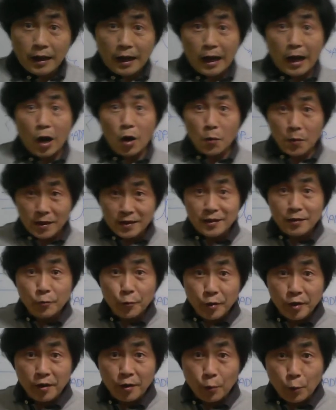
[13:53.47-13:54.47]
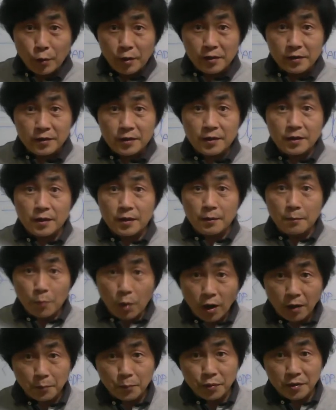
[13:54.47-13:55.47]
How about in real world?
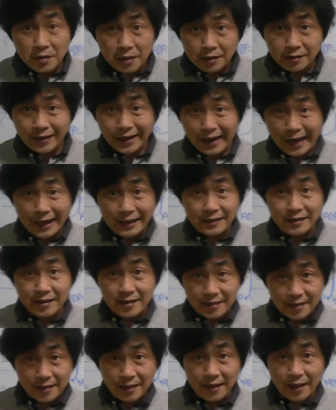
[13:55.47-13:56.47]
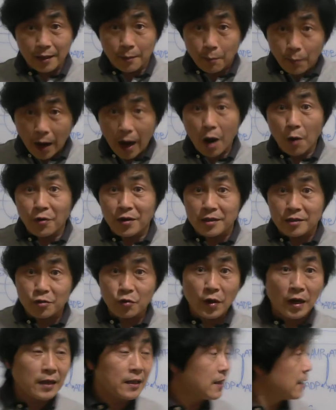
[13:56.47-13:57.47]
Pump need electricity, power is
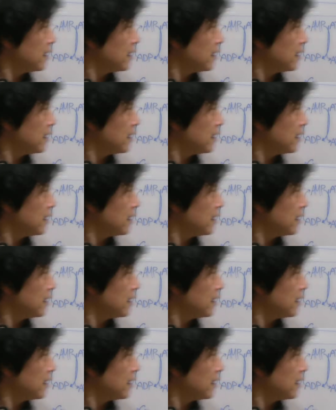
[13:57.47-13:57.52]
right.